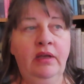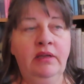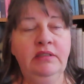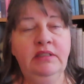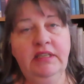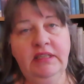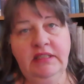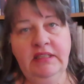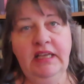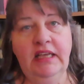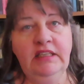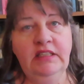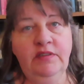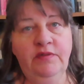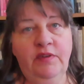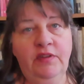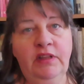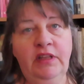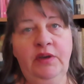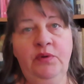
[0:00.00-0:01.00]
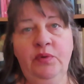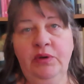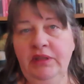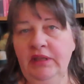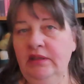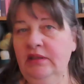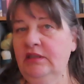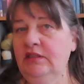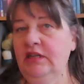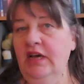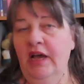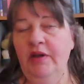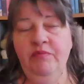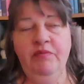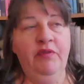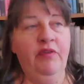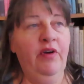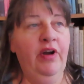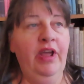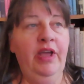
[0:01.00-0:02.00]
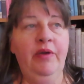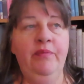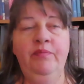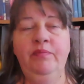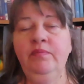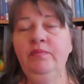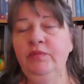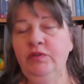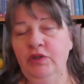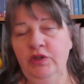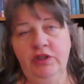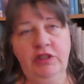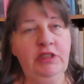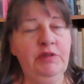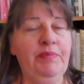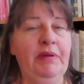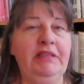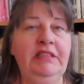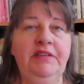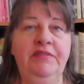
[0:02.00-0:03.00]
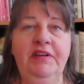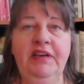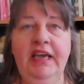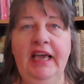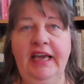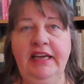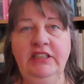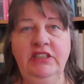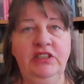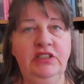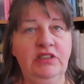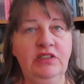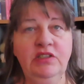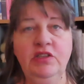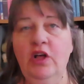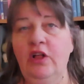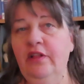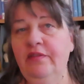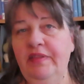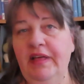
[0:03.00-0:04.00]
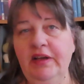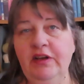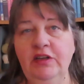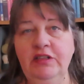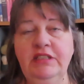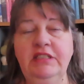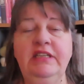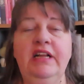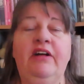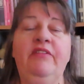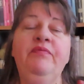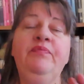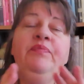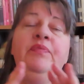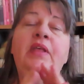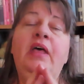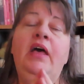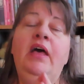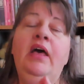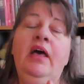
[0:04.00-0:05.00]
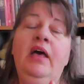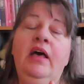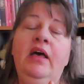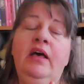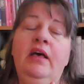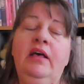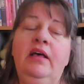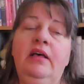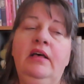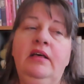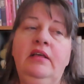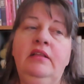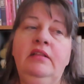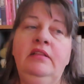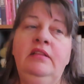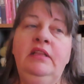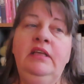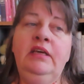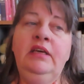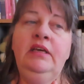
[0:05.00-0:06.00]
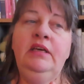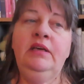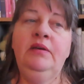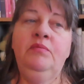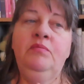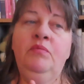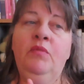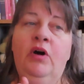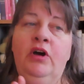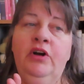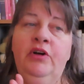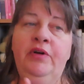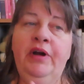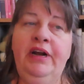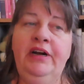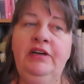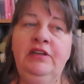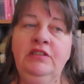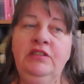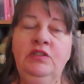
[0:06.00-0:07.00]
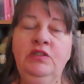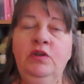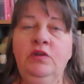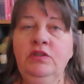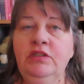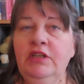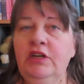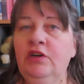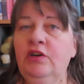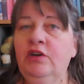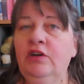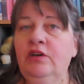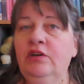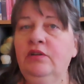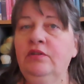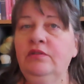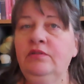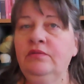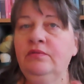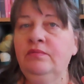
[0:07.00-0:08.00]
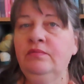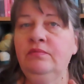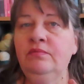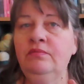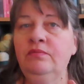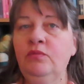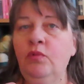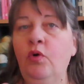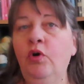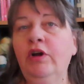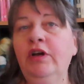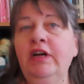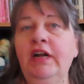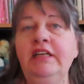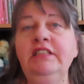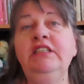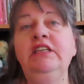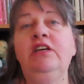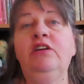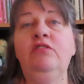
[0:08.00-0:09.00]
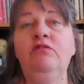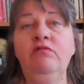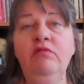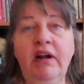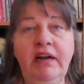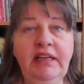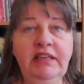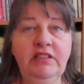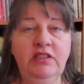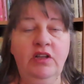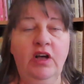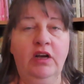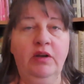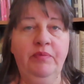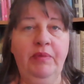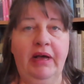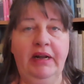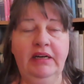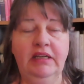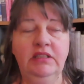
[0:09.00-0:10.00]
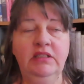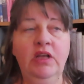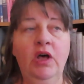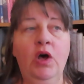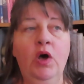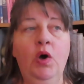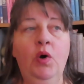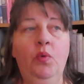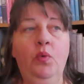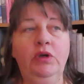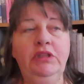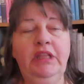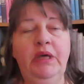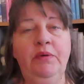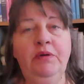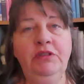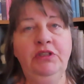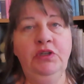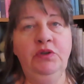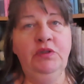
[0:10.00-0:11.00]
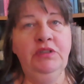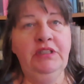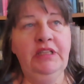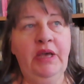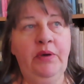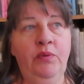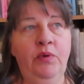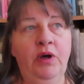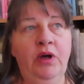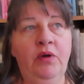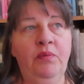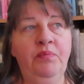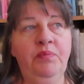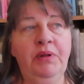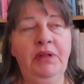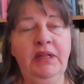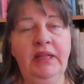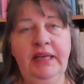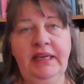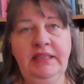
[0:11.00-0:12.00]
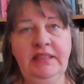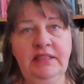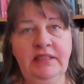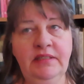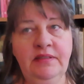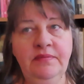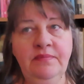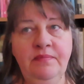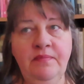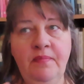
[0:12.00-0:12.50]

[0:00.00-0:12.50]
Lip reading: successfully within the time frame to the specifications, all that good stuff, the moderators and those that are organizing and running Sock Madness, what they will do is they will place